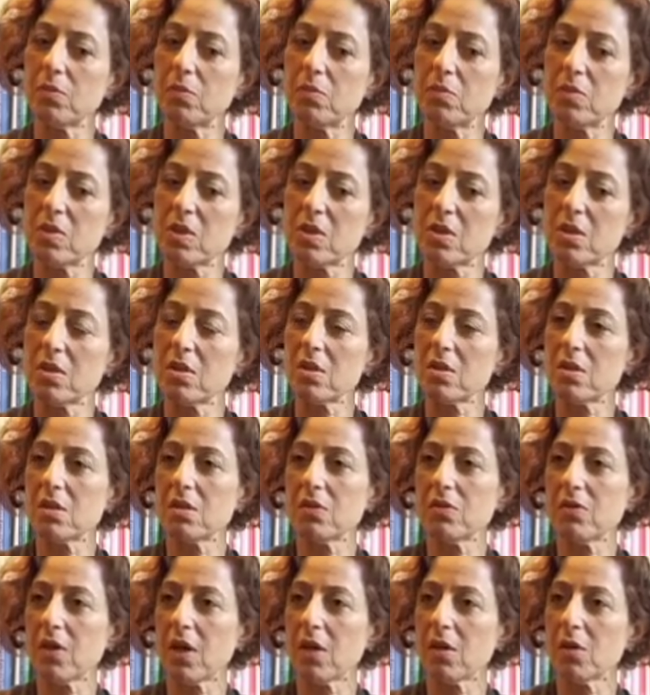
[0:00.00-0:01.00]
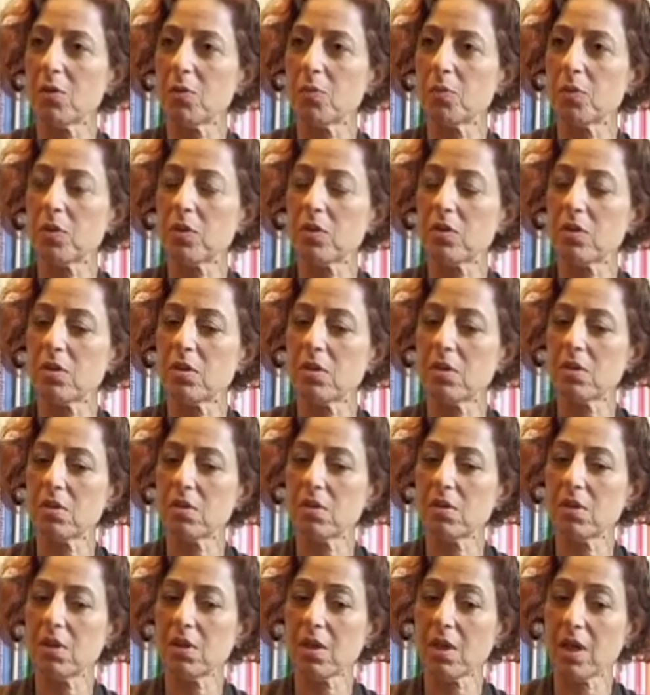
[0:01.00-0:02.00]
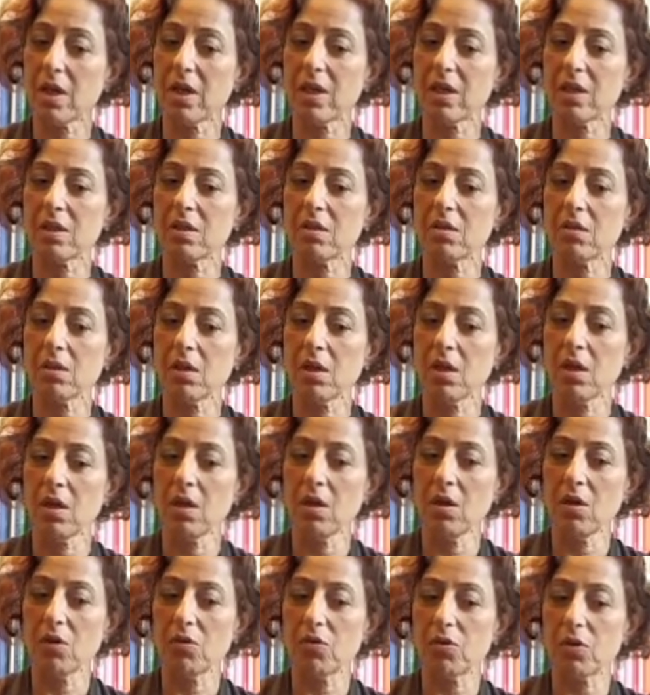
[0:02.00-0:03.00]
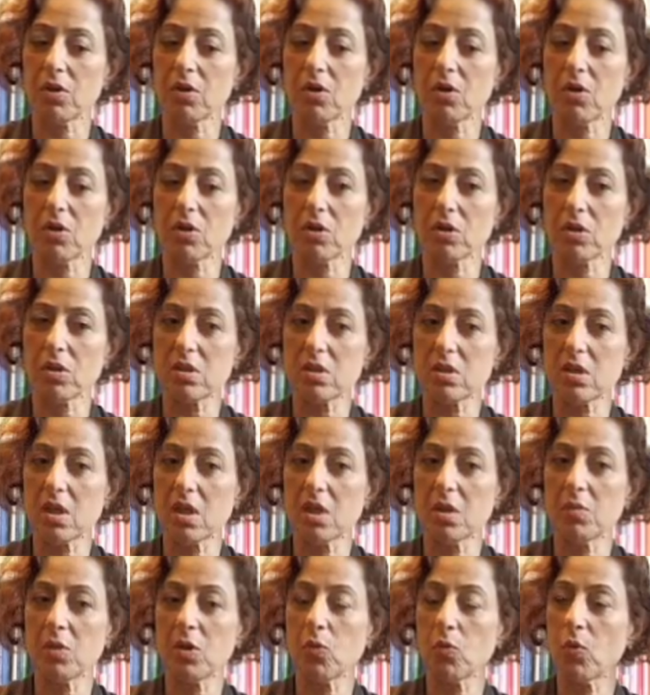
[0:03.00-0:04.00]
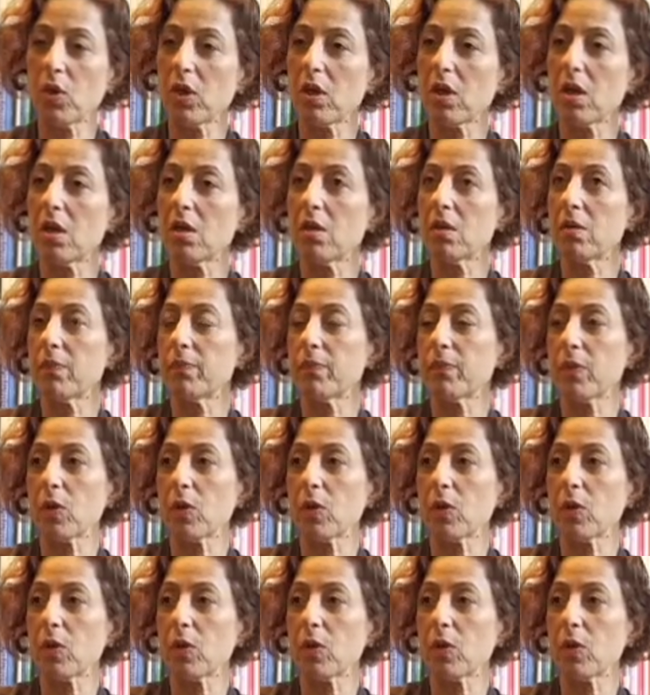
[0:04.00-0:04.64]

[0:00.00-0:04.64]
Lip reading: since developed and had for the longest time. And when I